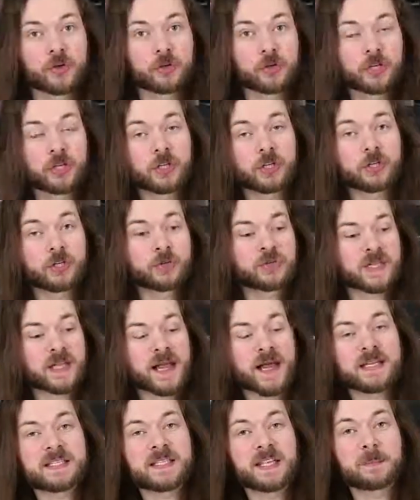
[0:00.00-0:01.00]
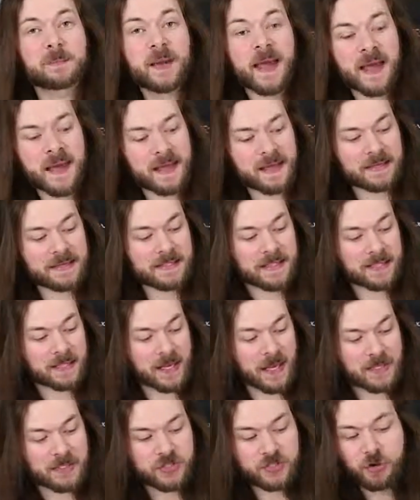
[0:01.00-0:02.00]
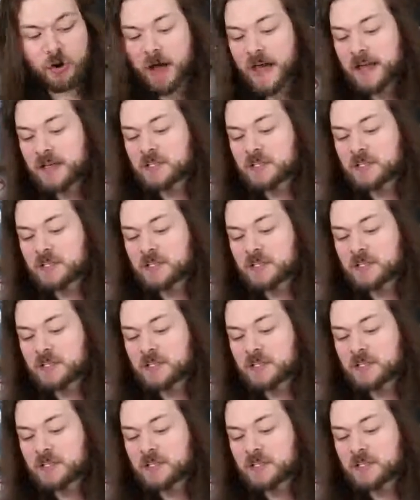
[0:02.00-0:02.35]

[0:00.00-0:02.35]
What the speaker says: or you can use elastic bands and try